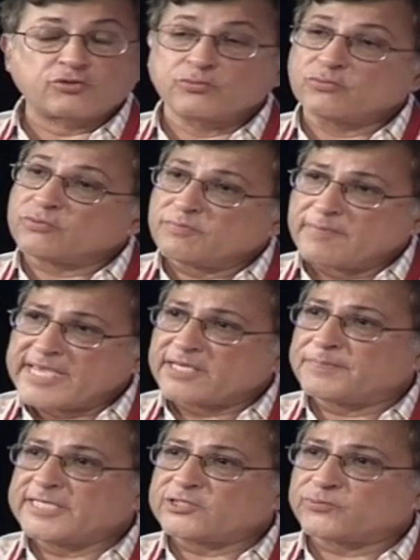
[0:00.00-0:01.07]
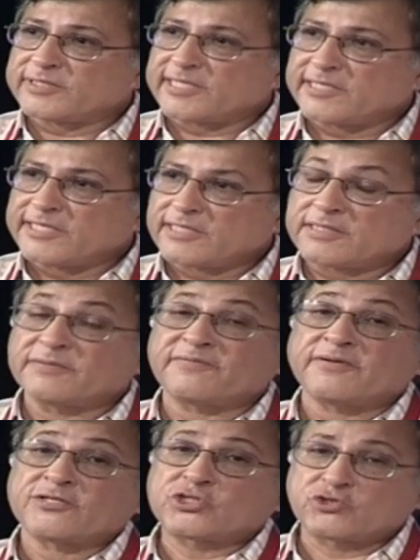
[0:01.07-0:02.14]
to make peace with India, the
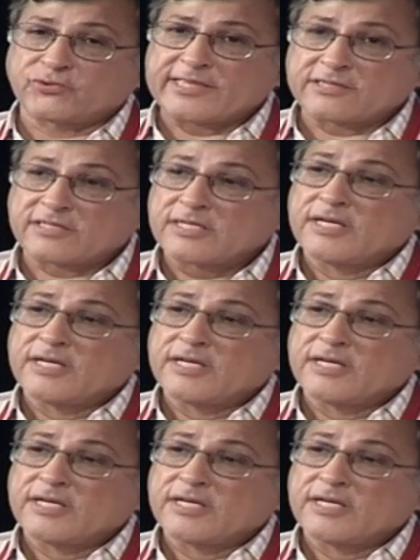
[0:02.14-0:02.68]
strength,